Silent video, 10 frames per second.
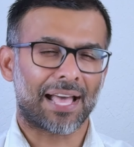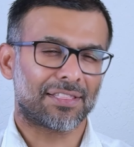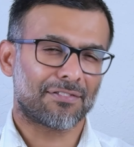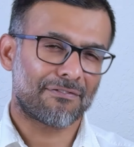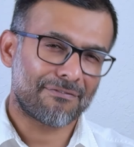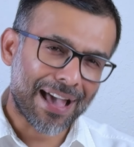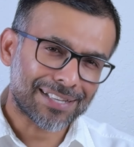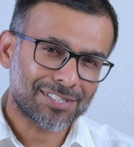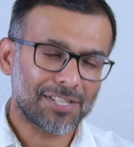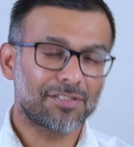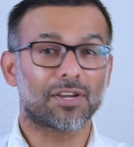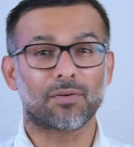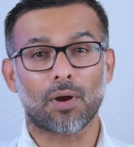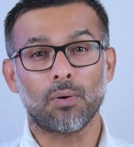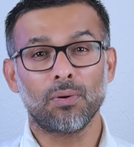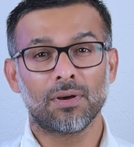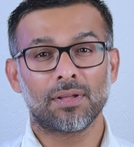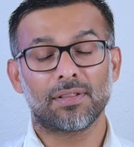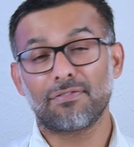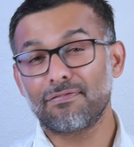And the faster they grow,
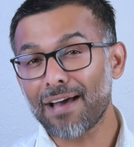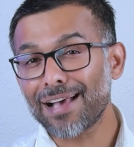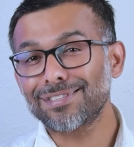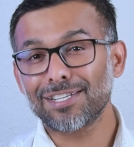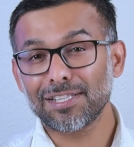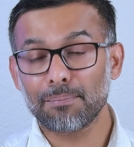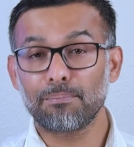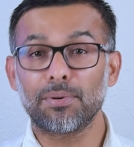the faster they